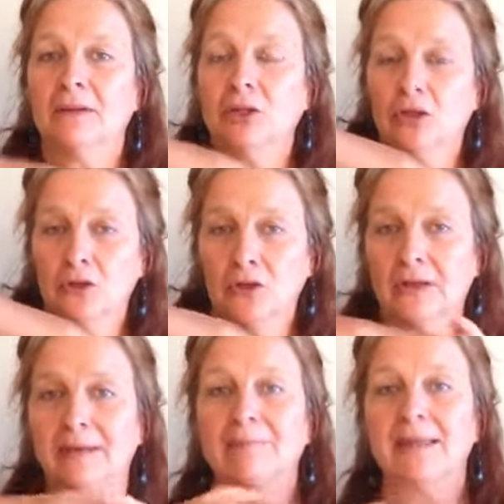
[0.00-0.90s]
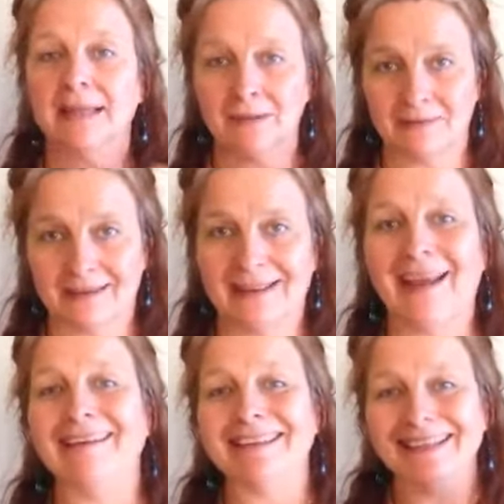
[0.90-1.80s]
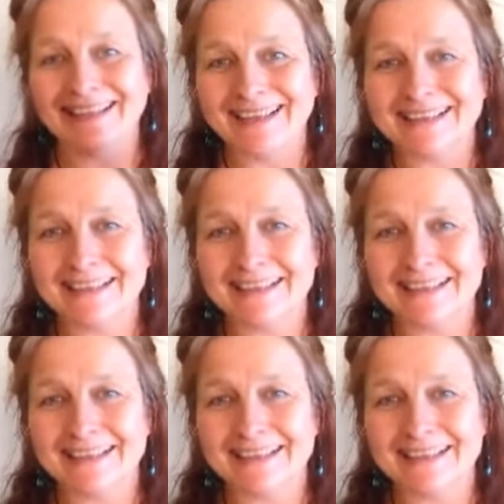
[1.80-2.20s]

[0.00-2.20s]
learn and play with how to get